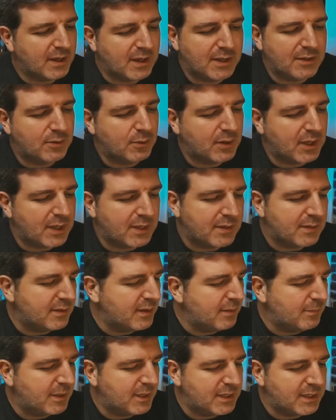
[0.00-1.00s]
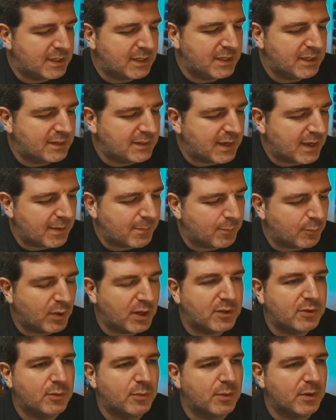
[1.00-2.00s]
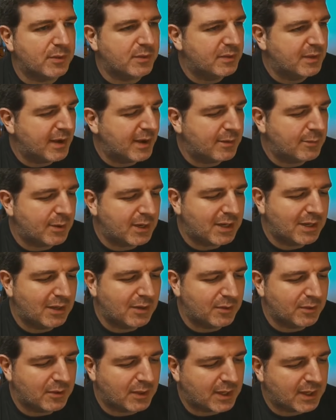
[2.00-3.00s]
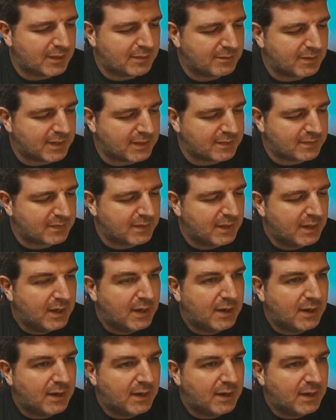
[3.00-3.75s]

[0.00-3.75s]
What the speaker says: and you can immediately type what you want directly on the canvas,